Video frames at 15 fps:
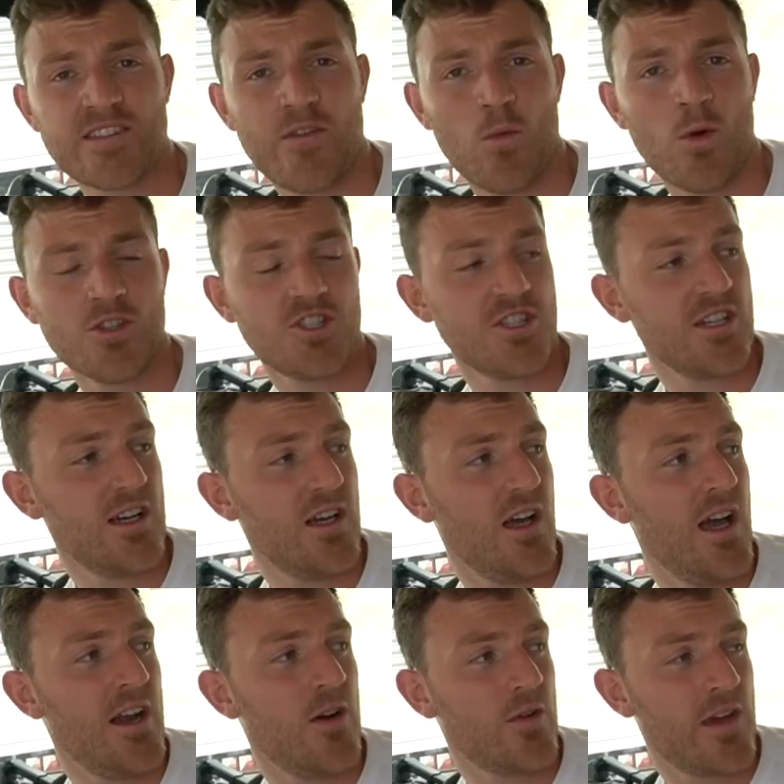for watching,
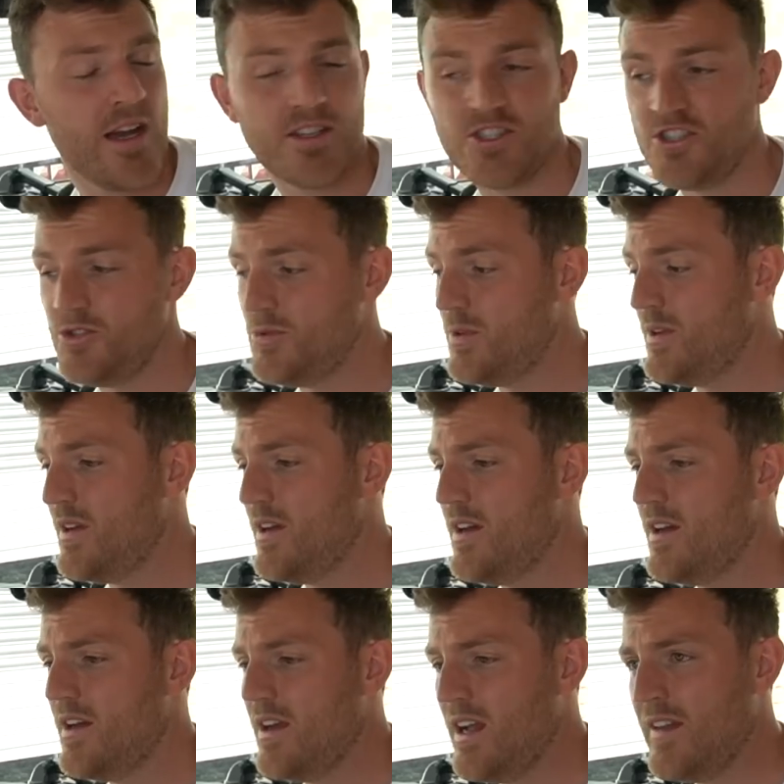and I'll catch you
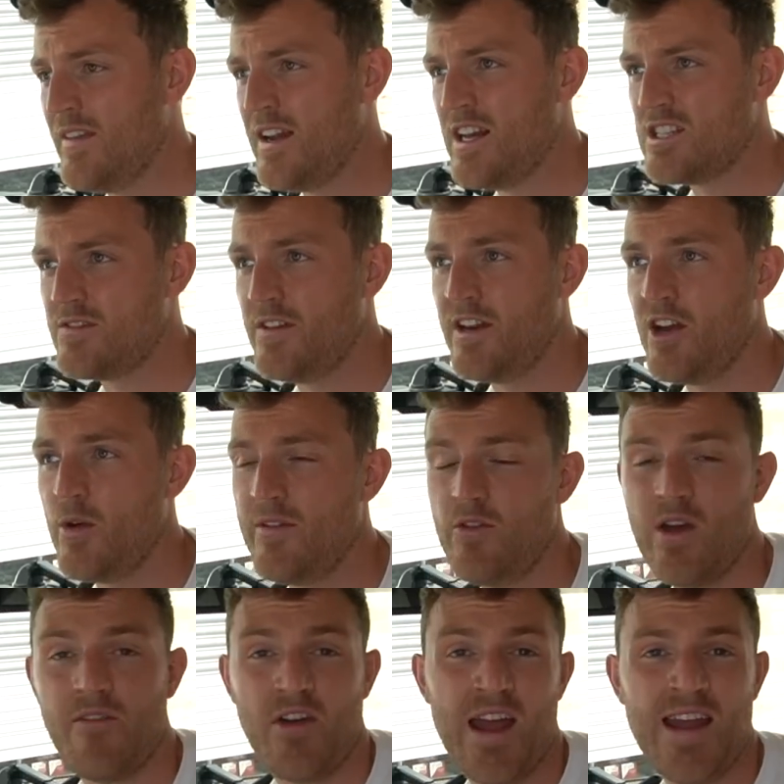in the next video. If
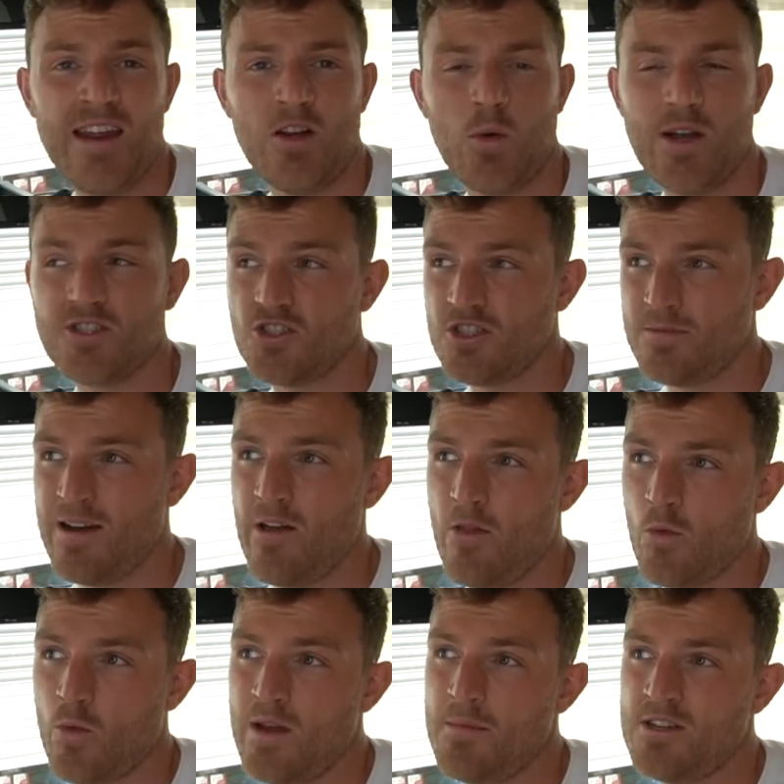you have any questions about
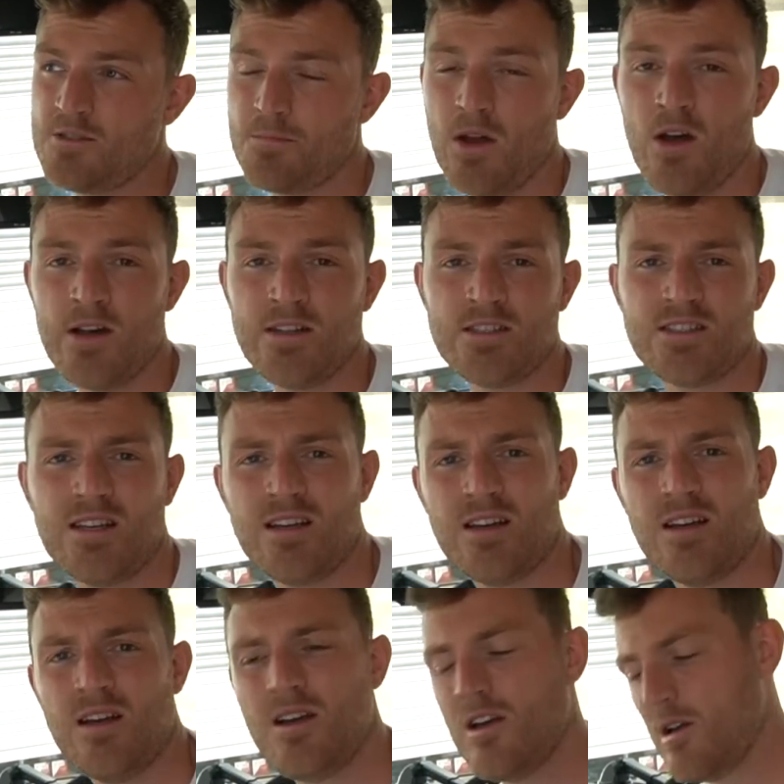the Remis blinds,
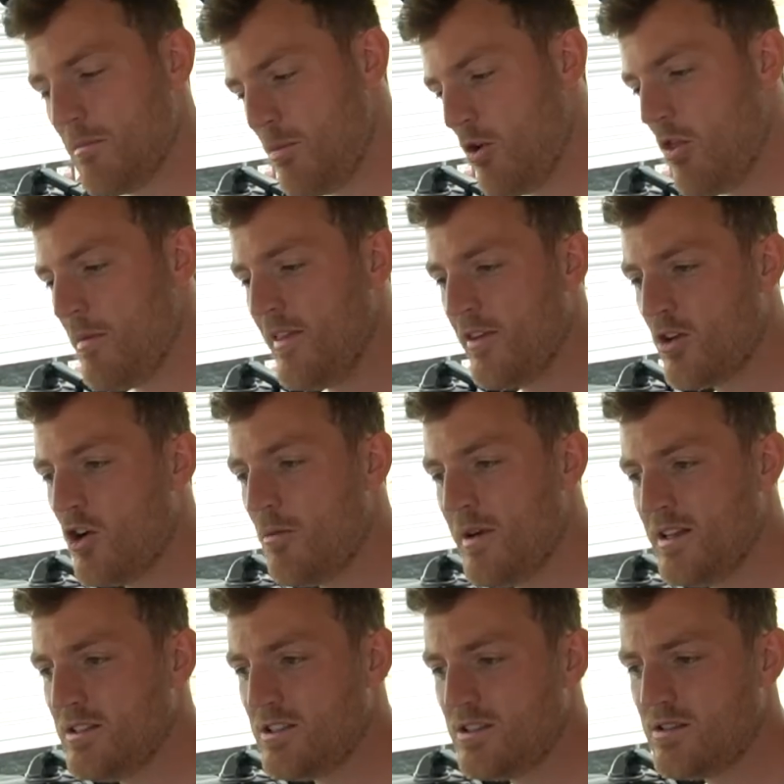put them in the
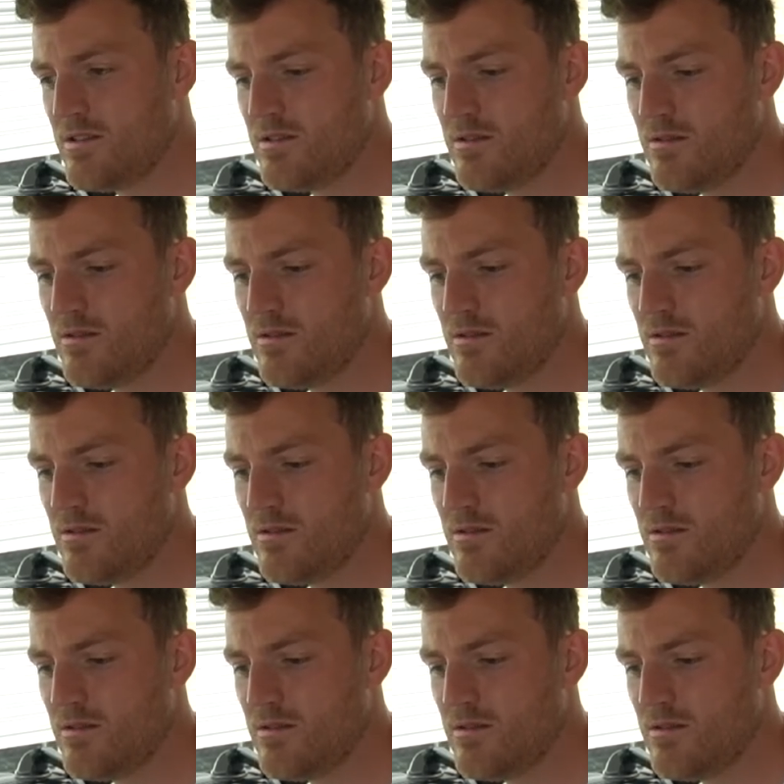comments,